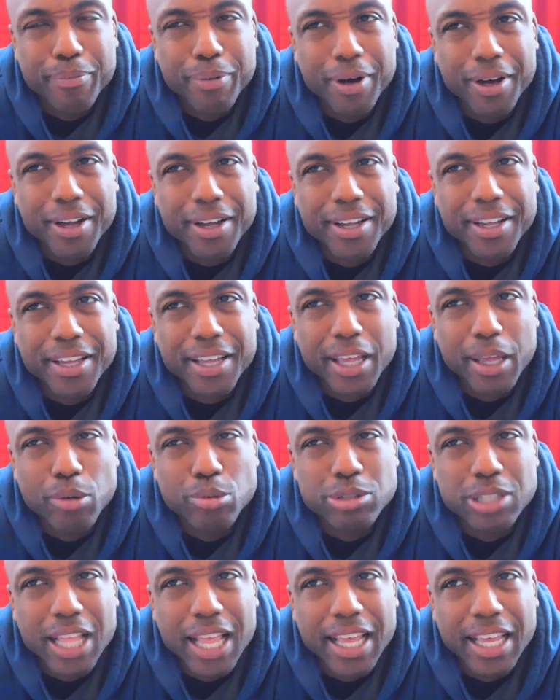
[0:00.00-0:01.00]
But he
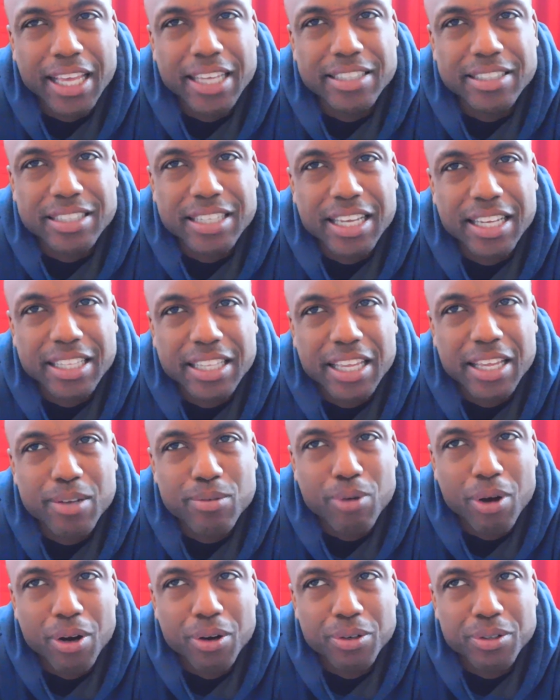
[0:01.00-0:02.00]
was like, he said
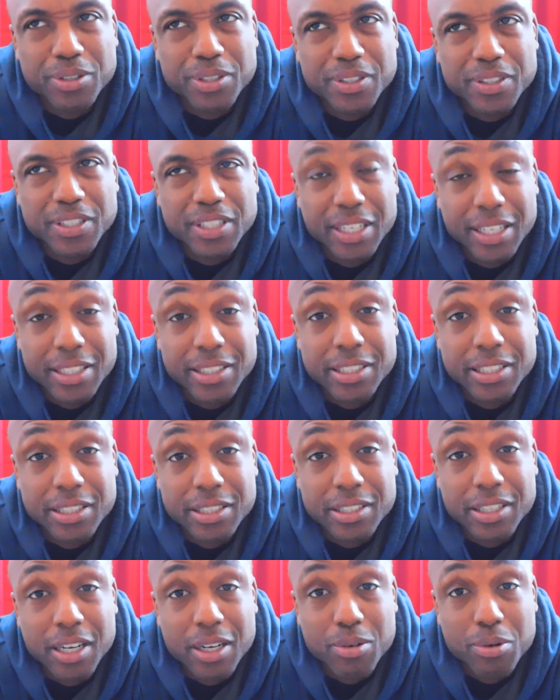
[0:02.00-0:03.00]
these words, and this
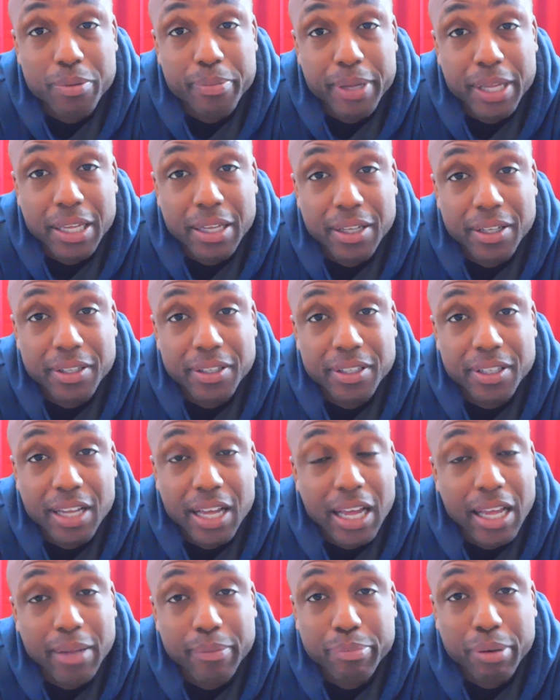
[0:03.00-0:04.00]
shit stuck with me.
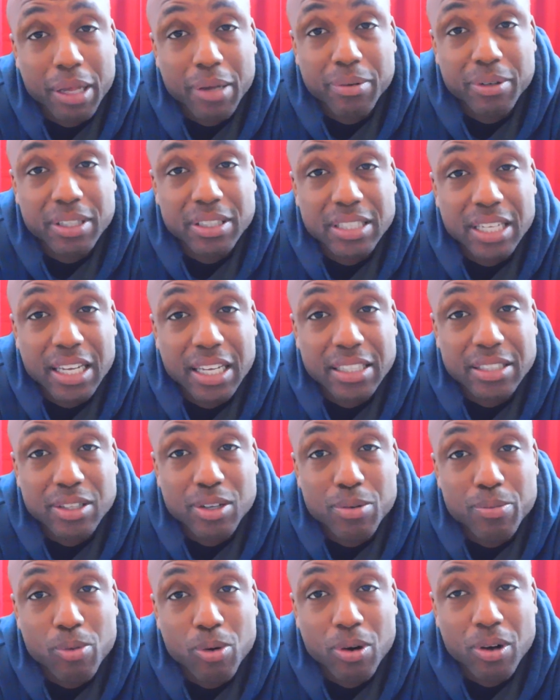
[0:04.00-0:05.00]
I ain't play with his ass
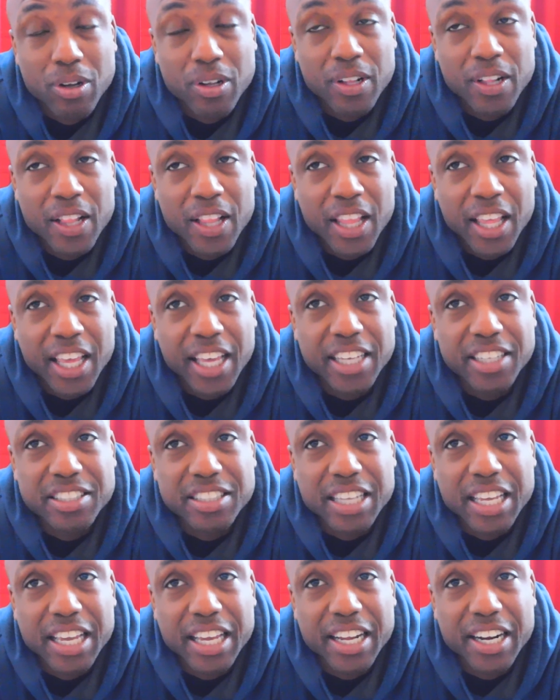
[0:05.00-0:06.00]
no more. He
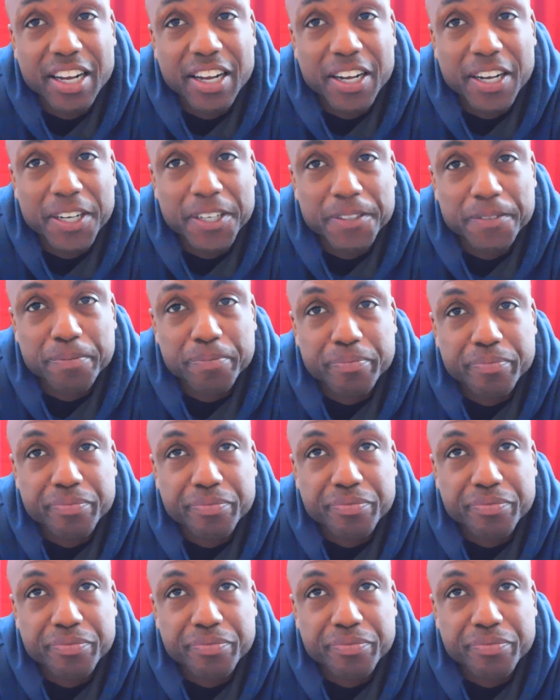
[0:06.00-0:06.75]
said, I'm